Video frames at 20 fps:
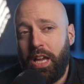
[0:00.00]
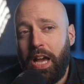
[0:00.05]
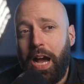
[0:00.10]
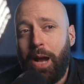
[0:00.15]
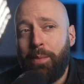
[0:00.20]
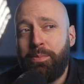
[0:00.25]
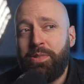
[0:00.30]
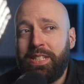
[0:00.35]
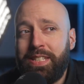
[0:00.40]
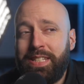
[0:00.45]

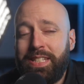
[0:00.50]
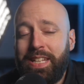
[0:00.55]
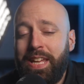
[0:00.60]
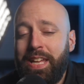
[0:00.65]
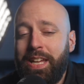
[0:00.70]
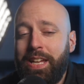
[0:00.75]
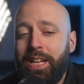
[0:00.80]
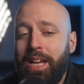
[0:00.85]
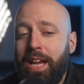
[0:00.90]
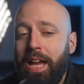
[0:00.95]
I'm just
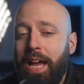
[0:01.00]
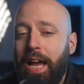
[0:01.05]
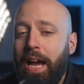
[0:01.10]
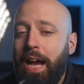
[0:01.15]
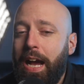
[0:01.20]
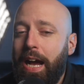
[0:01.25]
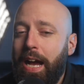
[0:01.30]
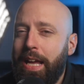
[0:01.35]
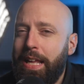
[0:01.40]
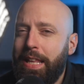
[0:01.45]
saying
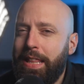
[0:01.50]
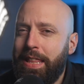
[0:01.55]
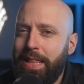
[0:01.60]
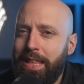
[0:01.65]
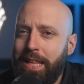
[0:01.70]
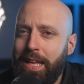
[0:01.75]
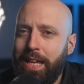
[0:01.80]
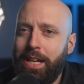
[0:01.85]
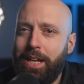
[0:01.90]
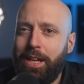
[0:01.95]
I
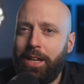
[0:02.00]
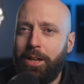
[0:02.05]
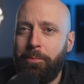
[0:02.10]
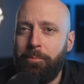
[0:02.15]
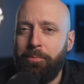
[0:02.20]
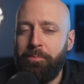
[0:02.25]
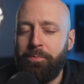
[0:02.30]
think